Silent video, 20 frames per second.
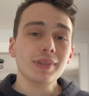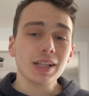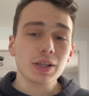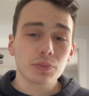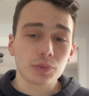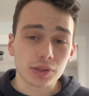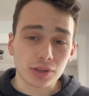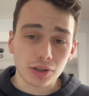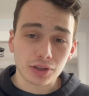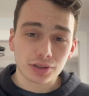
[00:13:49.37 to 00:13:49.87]

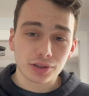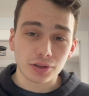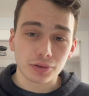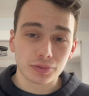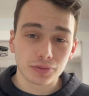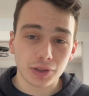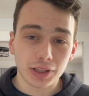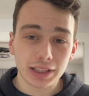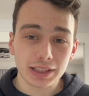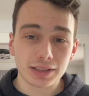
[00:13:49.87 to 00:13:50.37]
What's also
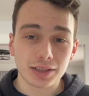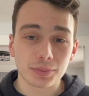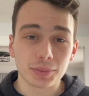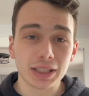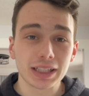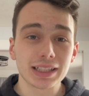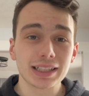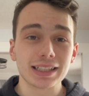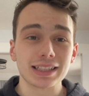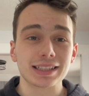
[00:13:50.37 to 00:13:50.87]
funny to
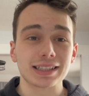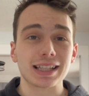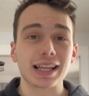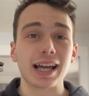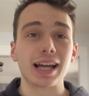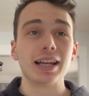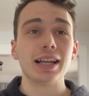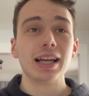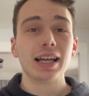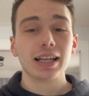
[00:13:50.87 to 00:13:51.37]
me is
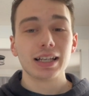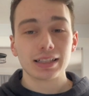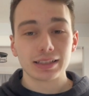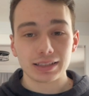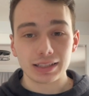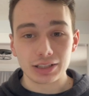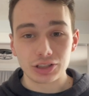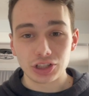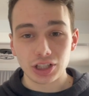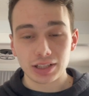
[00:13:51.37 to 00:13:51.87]
that
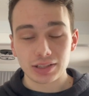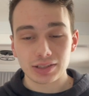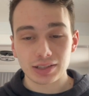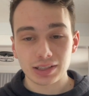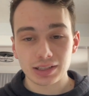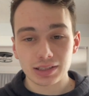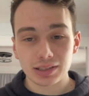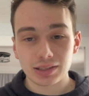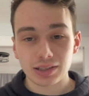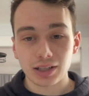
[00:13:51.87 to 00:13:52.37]
DJ
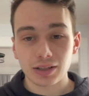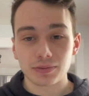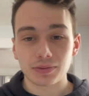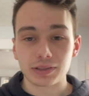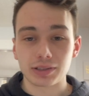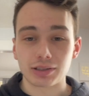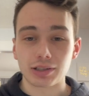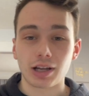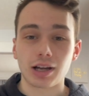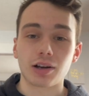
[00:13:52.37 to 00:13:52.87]
City stuff
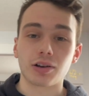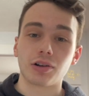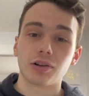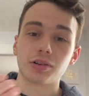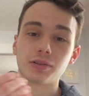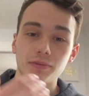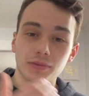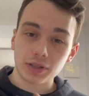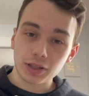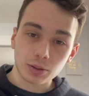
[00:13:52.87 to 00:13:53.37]
is not
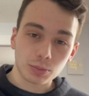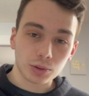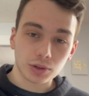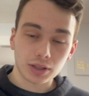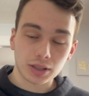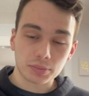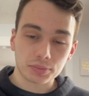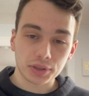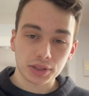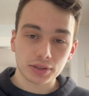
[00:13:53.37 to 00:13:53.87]
all available
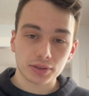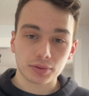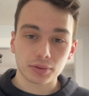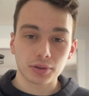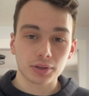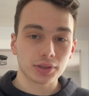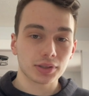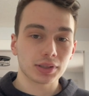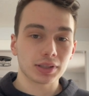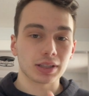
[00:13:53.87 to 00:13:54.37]
on
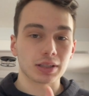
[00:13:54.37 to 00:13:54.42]
BeatSource,